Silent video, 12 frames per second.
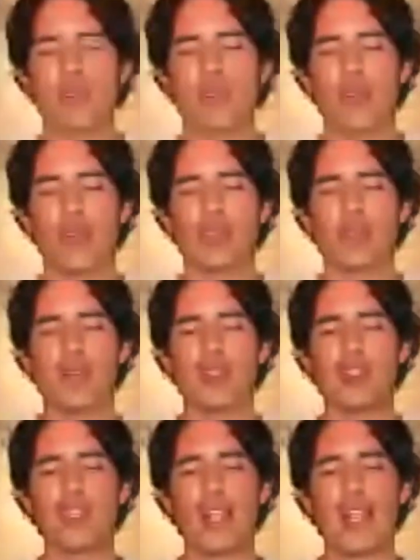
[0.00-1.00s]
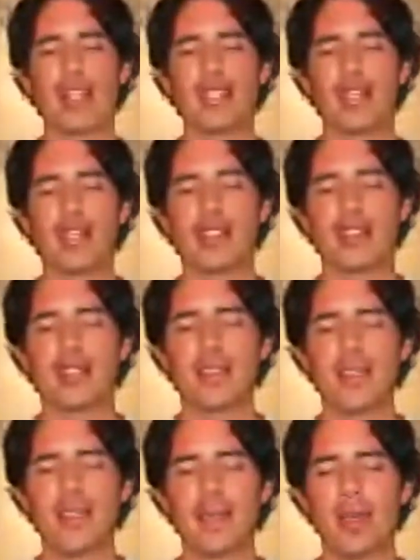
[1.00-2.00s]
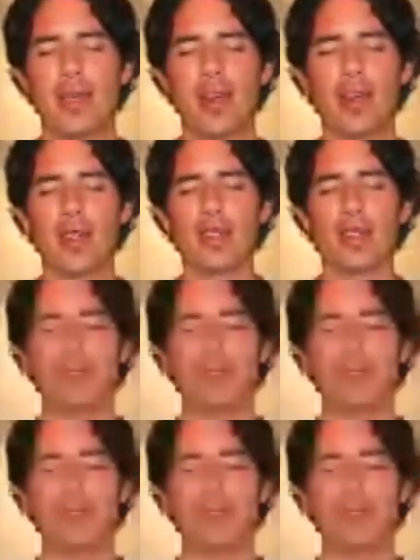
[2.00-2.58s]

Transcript: As much light I can see in my heart,